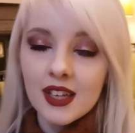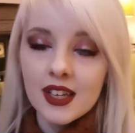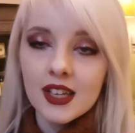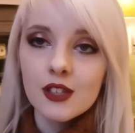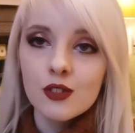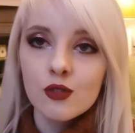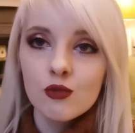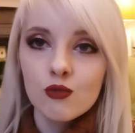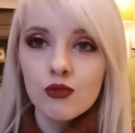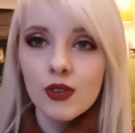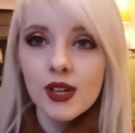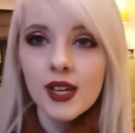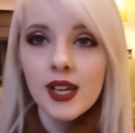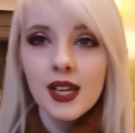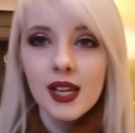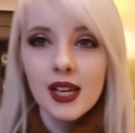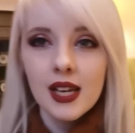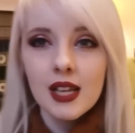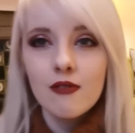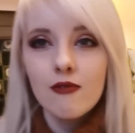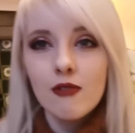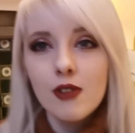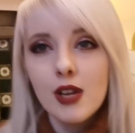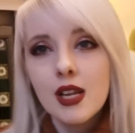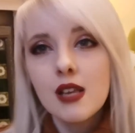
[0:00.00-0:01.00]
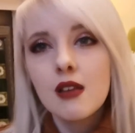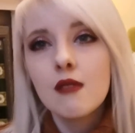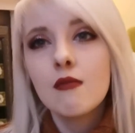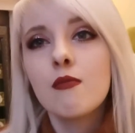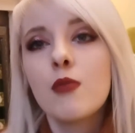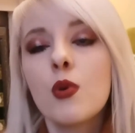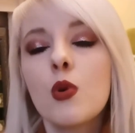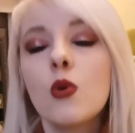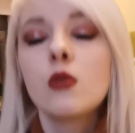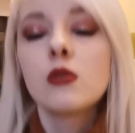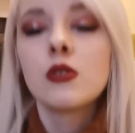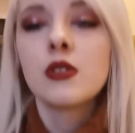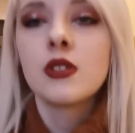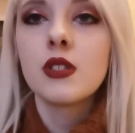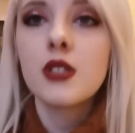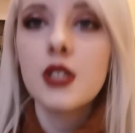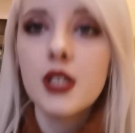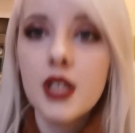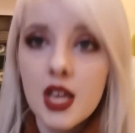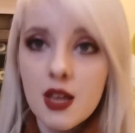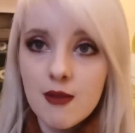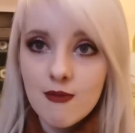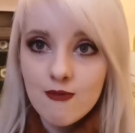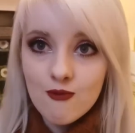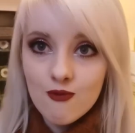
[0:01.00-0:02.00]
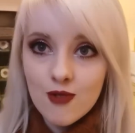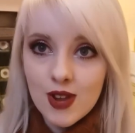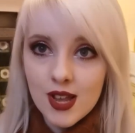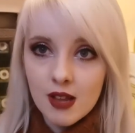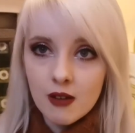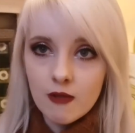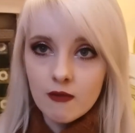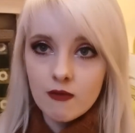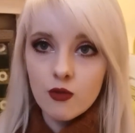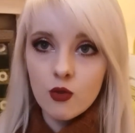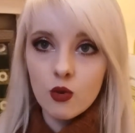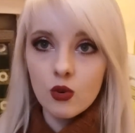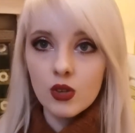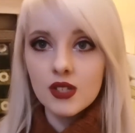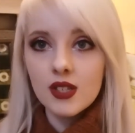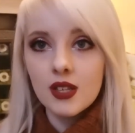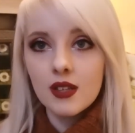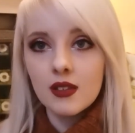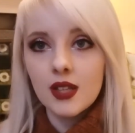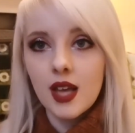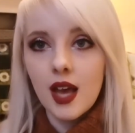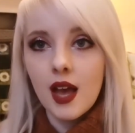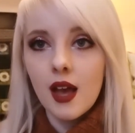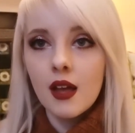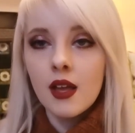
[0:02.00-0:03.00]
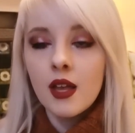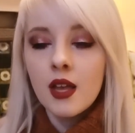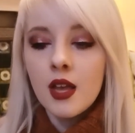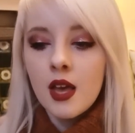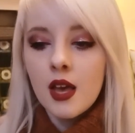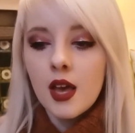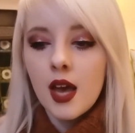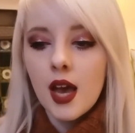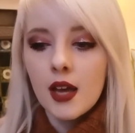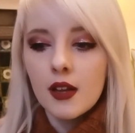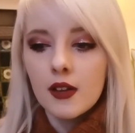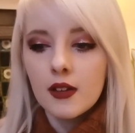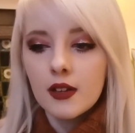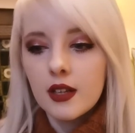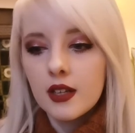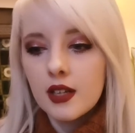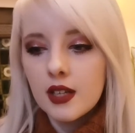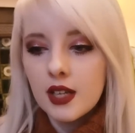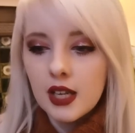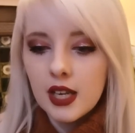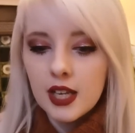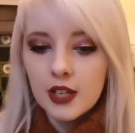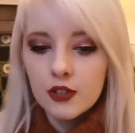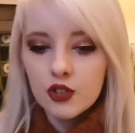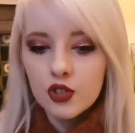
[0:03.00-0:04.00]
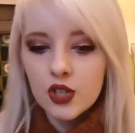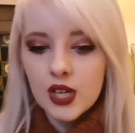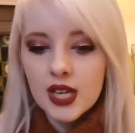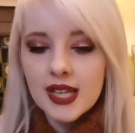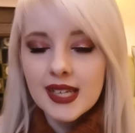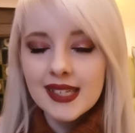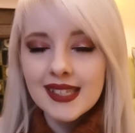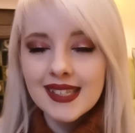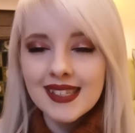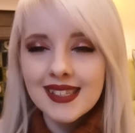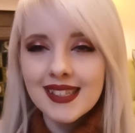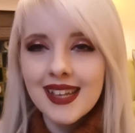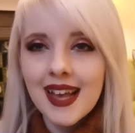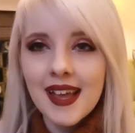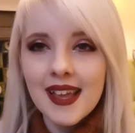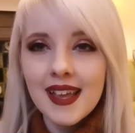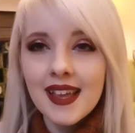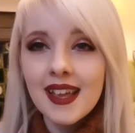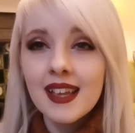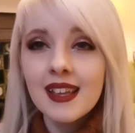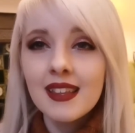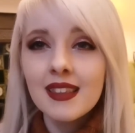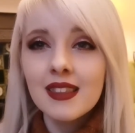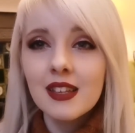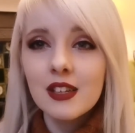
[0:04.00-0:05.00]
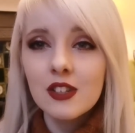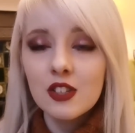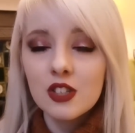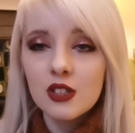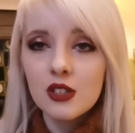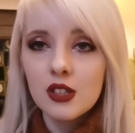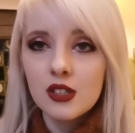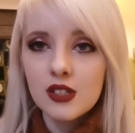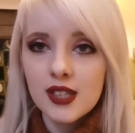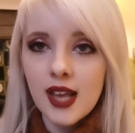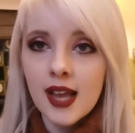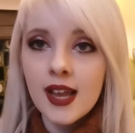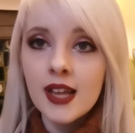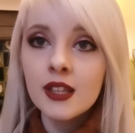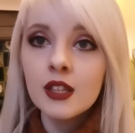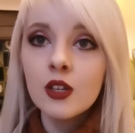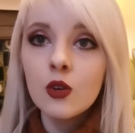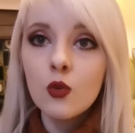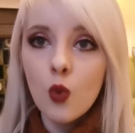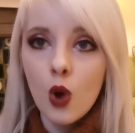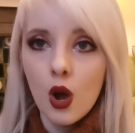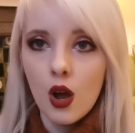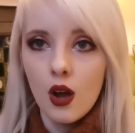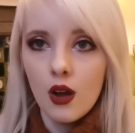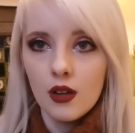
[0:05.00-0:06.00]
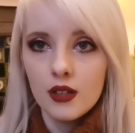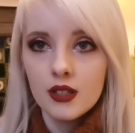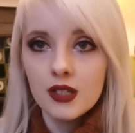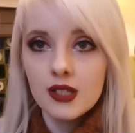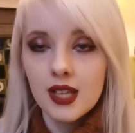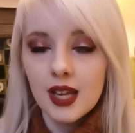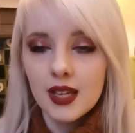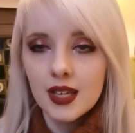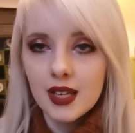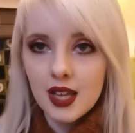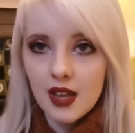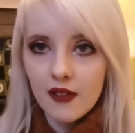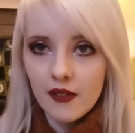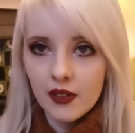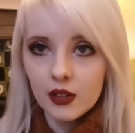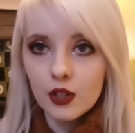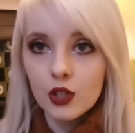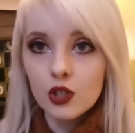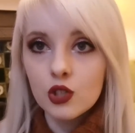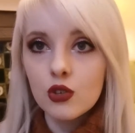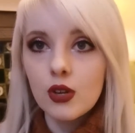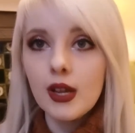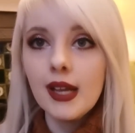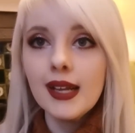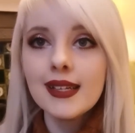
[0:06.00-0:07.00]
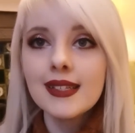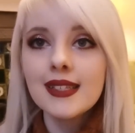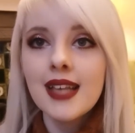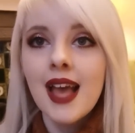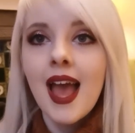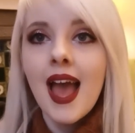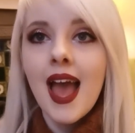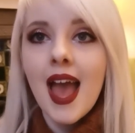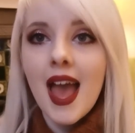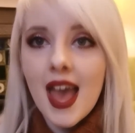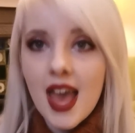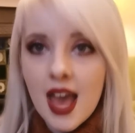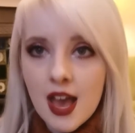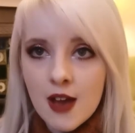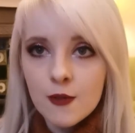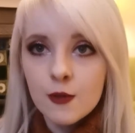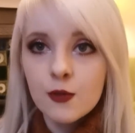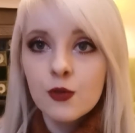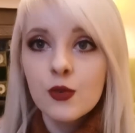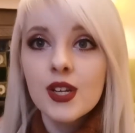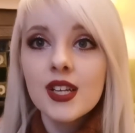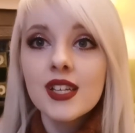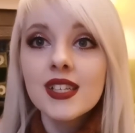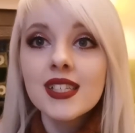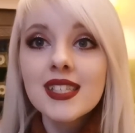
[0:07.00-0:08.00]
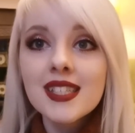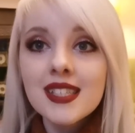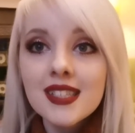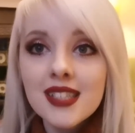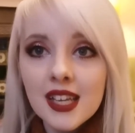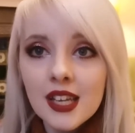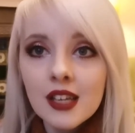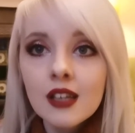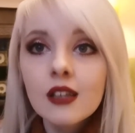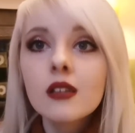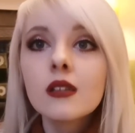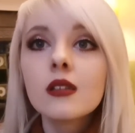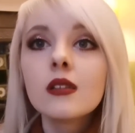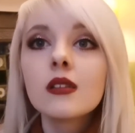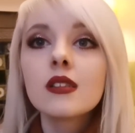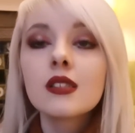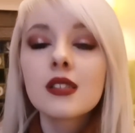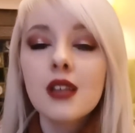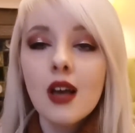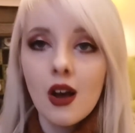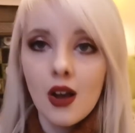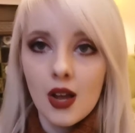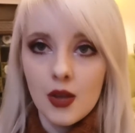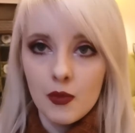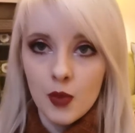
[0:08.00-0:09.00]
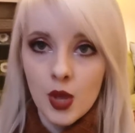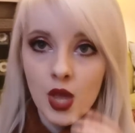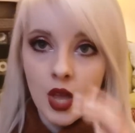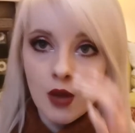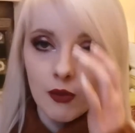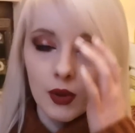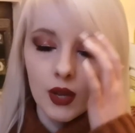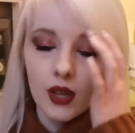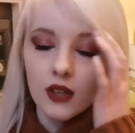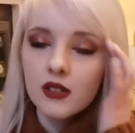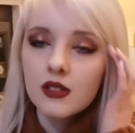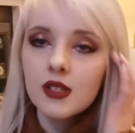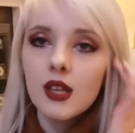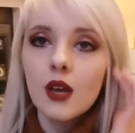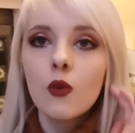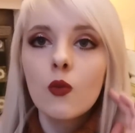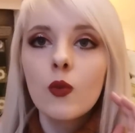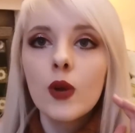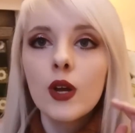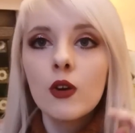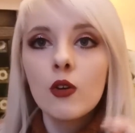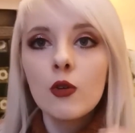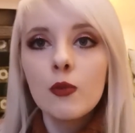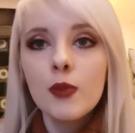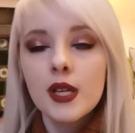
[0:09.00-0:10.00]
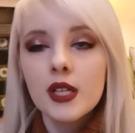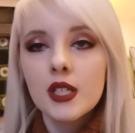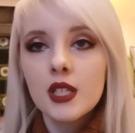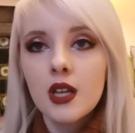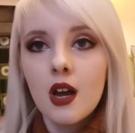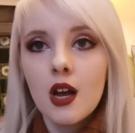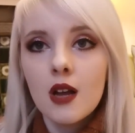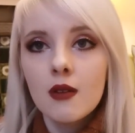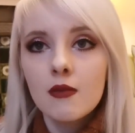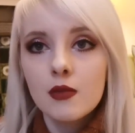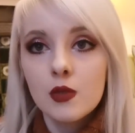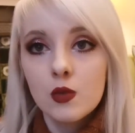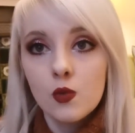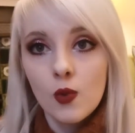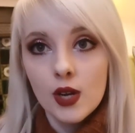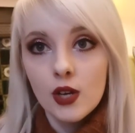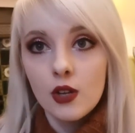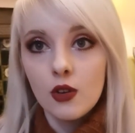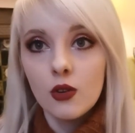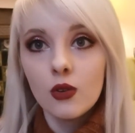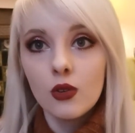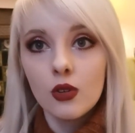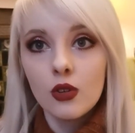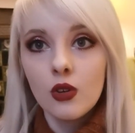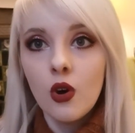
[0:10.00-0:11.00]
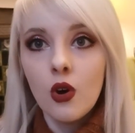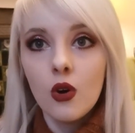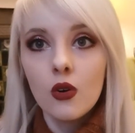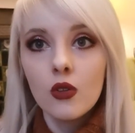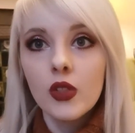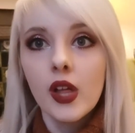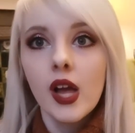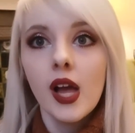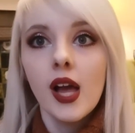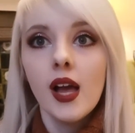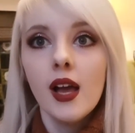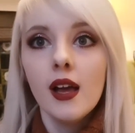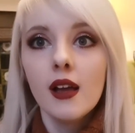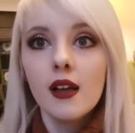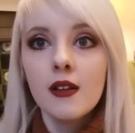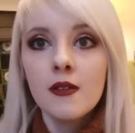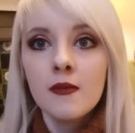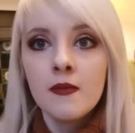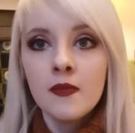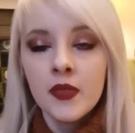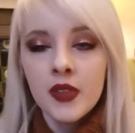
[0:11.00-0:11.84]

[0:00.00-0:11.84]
It's really, really important to keep reinforcing that and literally saying the words and giving the treats every single time, because there will be times when you're not there.